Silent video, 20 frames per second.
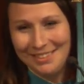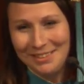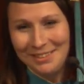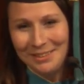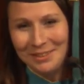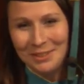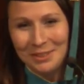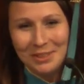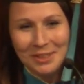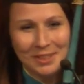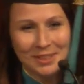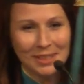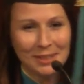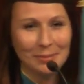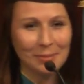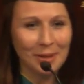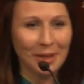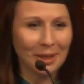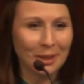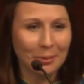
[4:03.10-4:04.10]
She
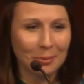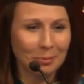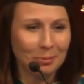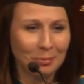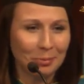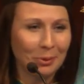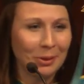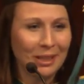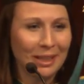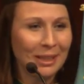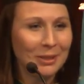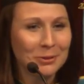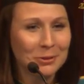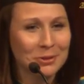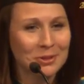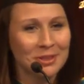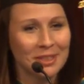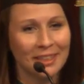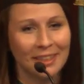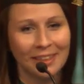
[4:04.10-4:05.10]
seemed like a pretty
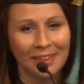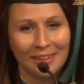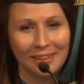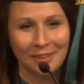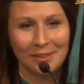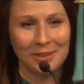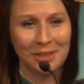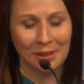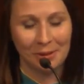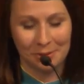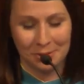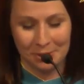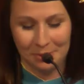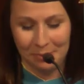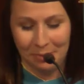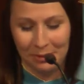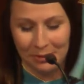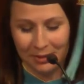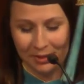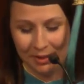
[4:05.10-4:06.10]
interesting and
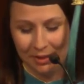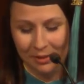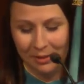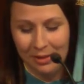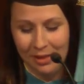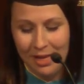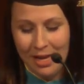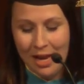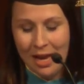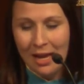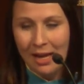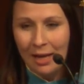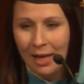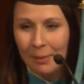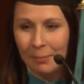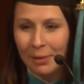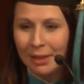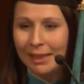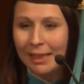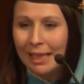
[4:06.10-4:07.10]
intelligent person.
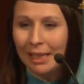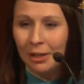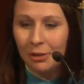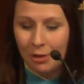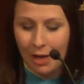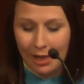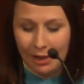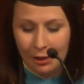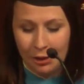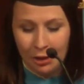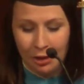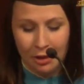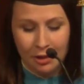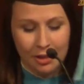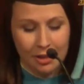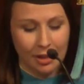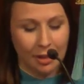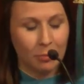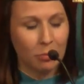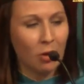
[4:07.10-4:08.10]
But later I
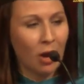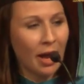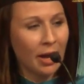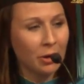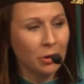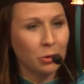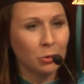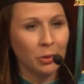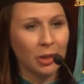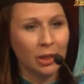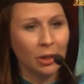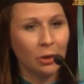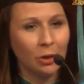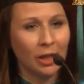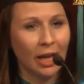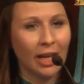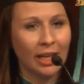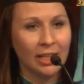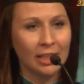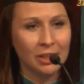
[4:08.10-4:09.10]
learned that prior to
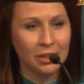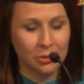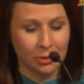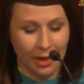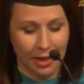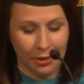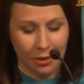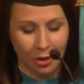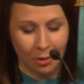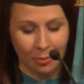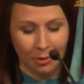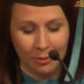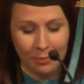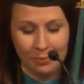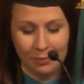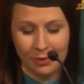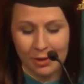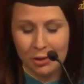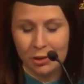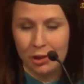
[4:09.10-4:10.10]
relocating to Ann
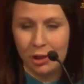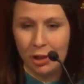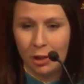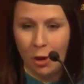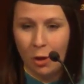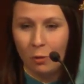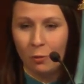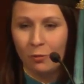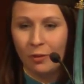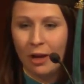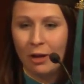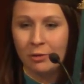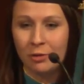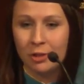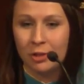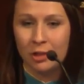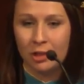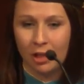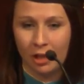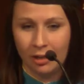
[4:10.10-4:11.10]
Arbor, she
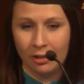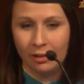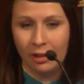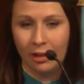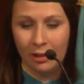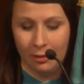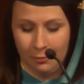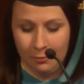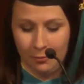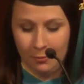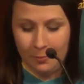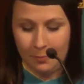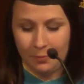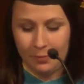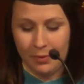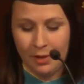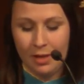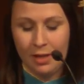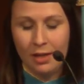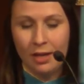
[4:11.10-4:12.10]
co-founded Young Love,
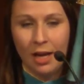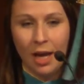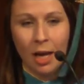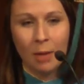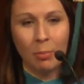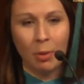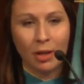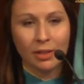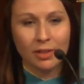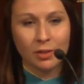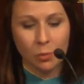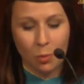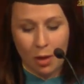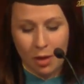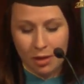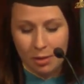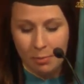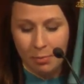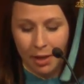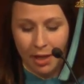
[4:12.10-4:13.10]
a
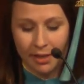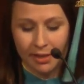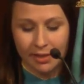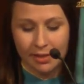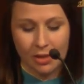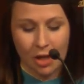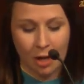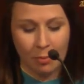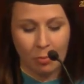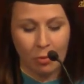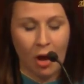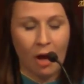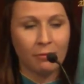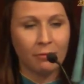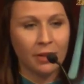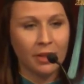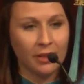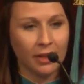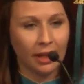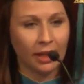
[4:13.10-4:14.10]
Botswana-based
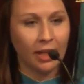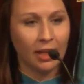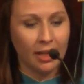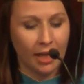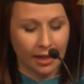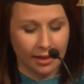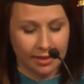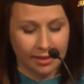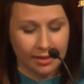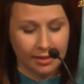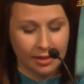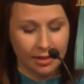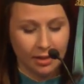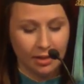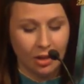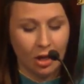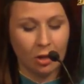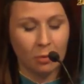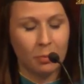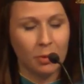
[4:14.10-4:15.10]
nonprofit that connects
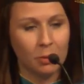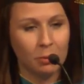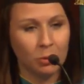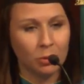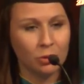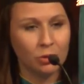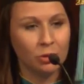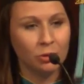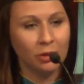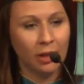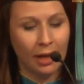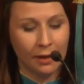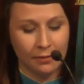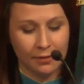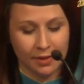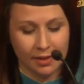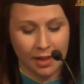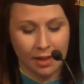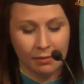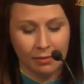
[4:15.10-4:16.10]
young people to
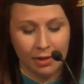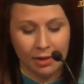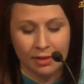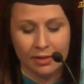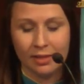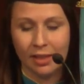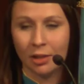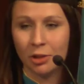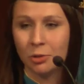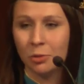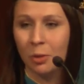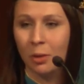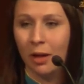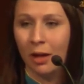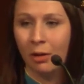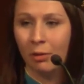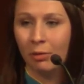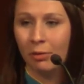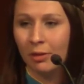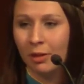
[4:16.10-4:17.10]
life-saving sexual
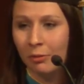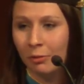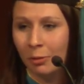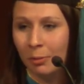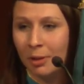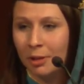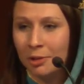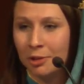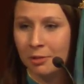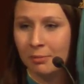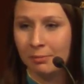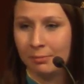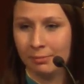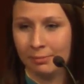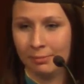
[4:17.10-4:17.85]
health information.